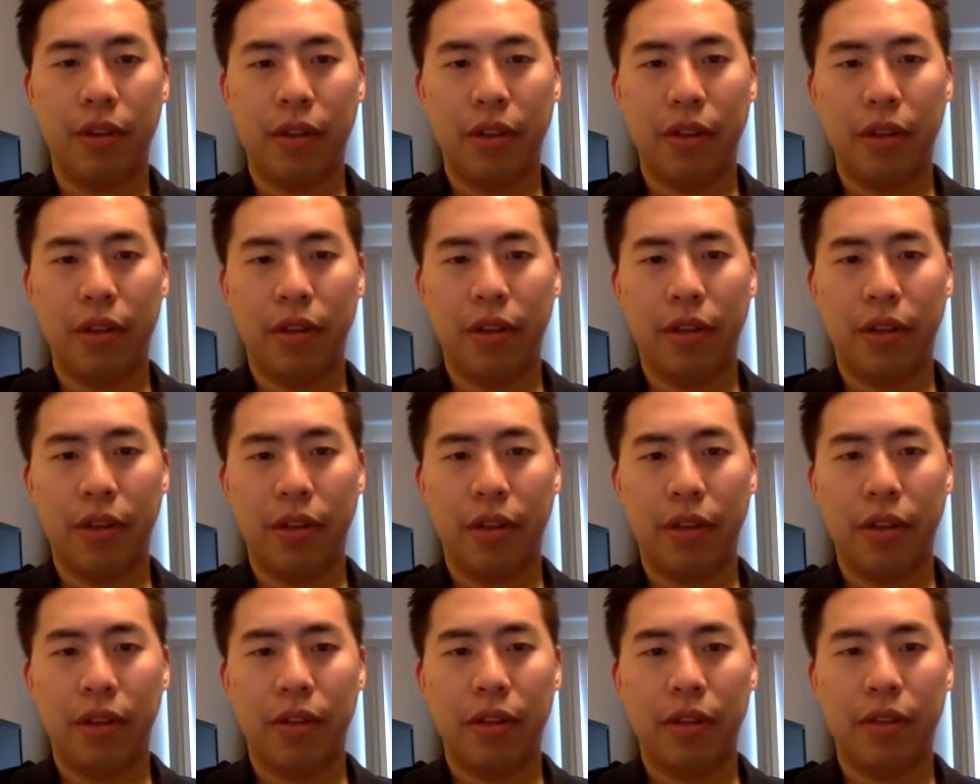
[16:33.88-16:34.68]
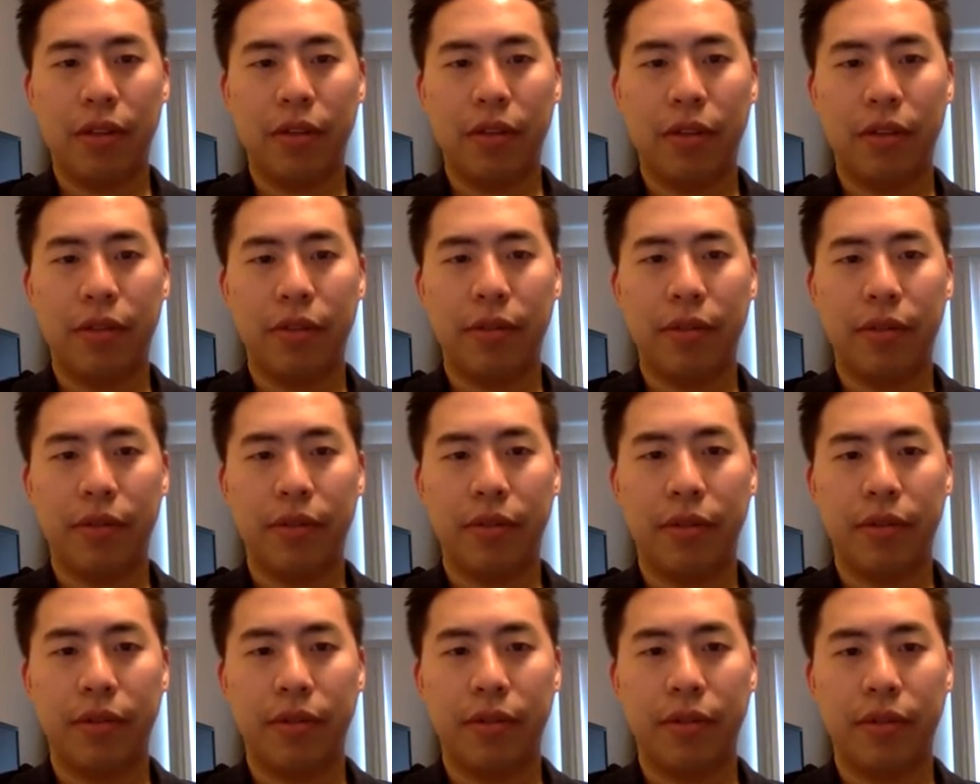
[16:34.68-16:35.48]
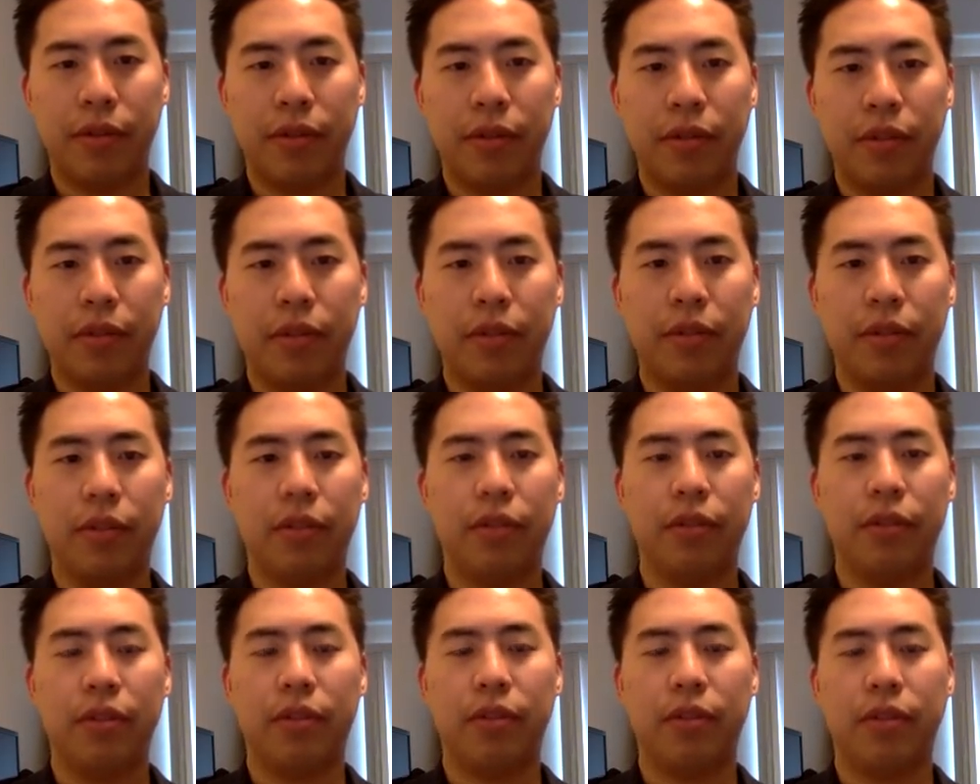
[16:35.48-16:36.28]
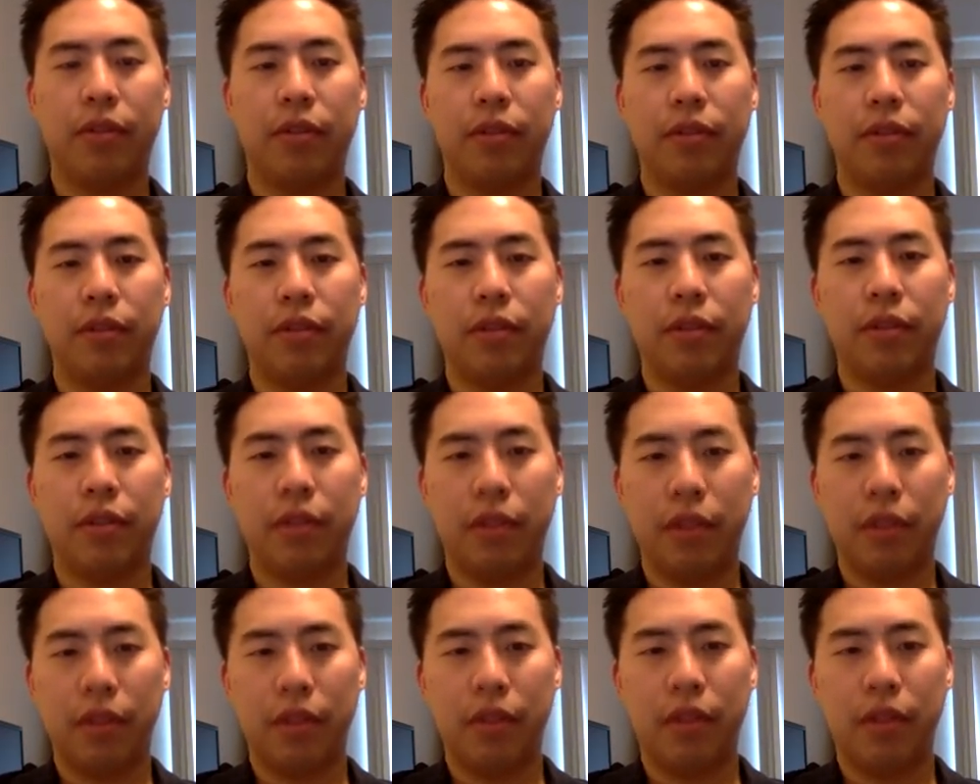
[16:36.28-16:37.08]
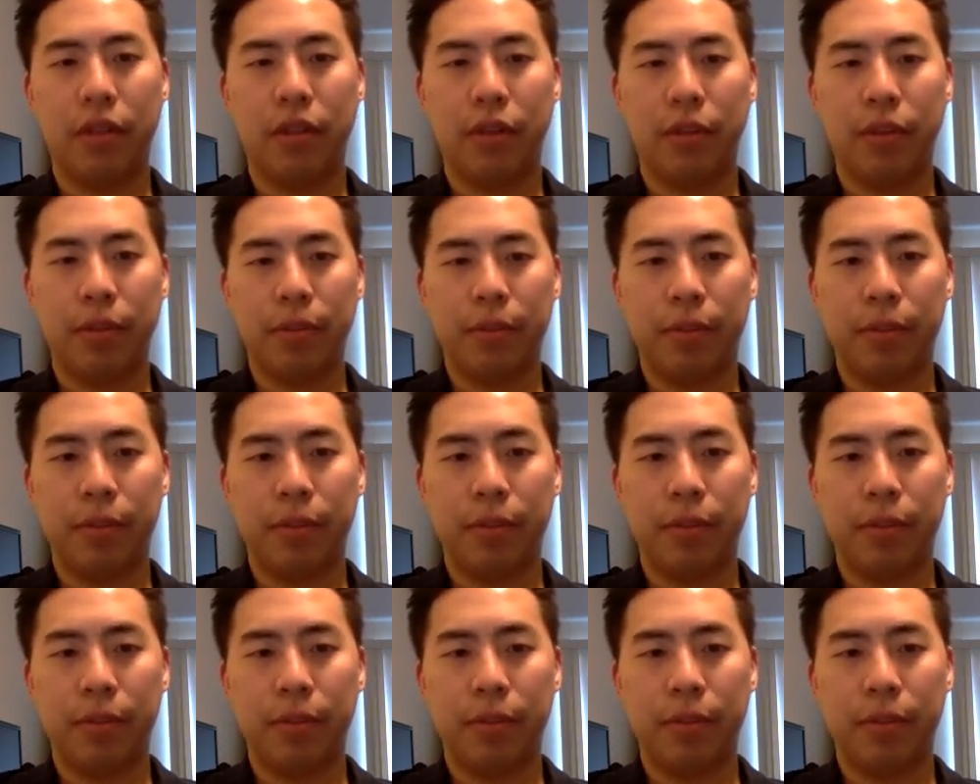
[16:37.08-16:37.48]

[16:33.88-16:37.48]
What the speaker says: (not speaking)